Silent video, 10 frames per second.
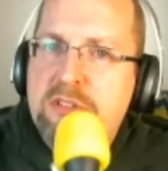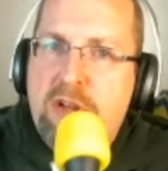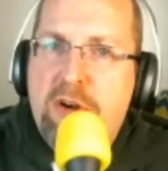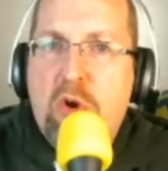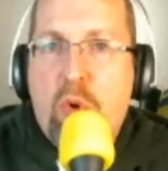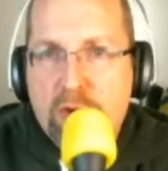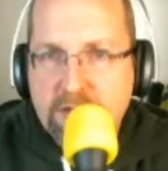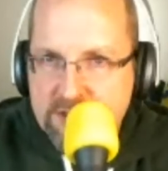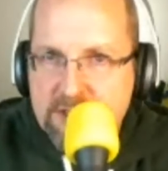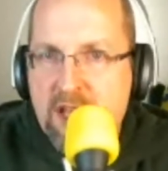Dark
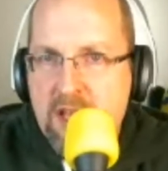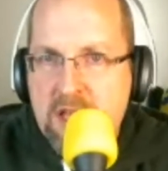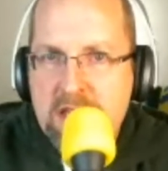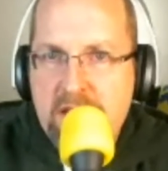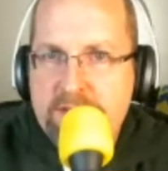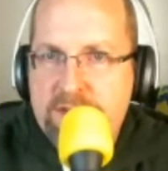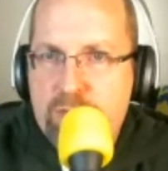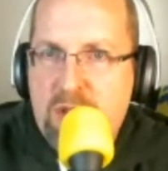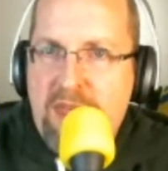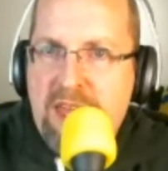Horse is
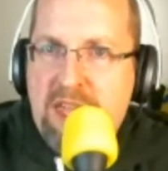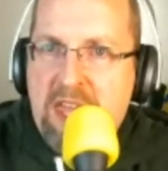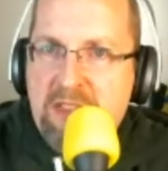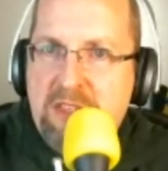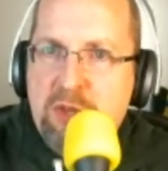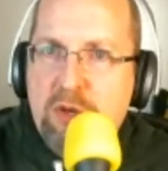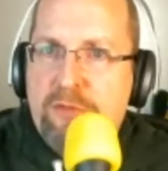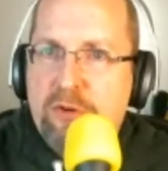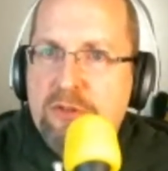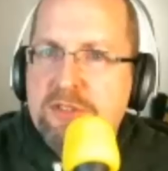remaking the
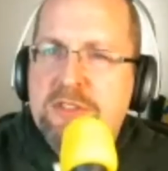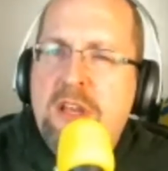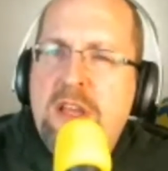universe.